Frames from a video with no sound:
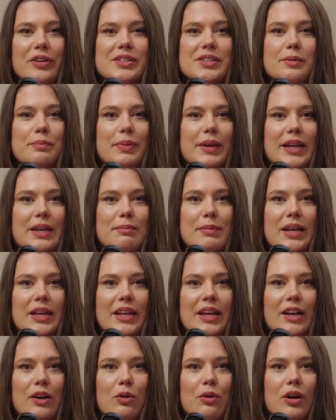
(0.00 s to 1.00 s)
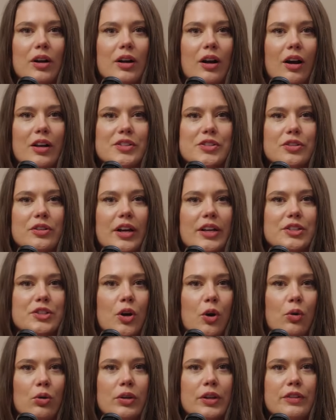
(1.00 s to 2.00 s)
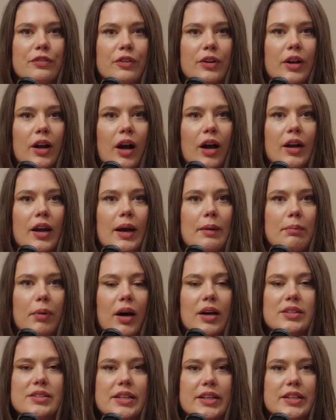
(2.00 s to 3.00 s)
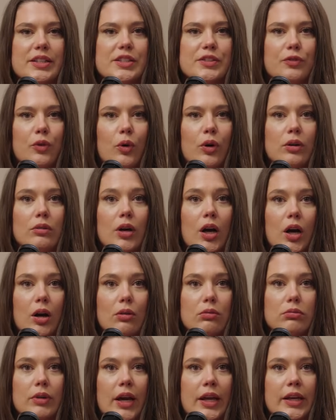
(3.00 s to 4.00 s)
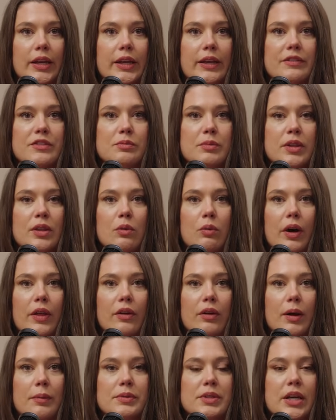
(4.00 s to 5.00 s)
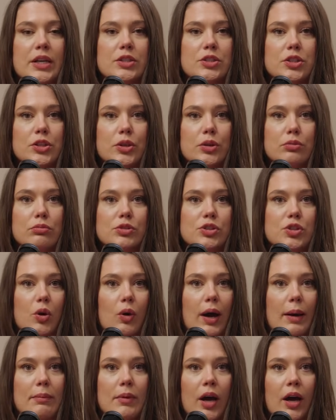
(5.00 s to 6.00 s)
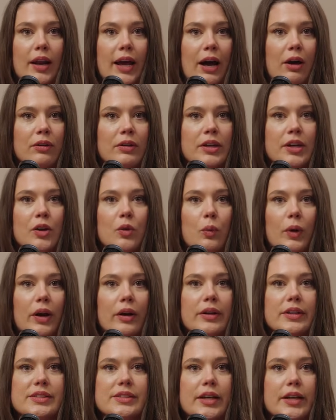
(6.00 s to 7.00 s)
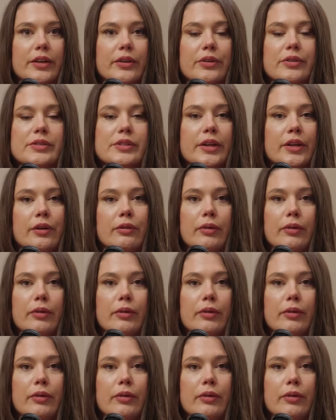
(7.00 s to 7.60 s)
it's a big meeting or a concert I totally forgot I bought tickets for. Oh, and it gives me the weather update too, so I'm not out here wearing sandals in a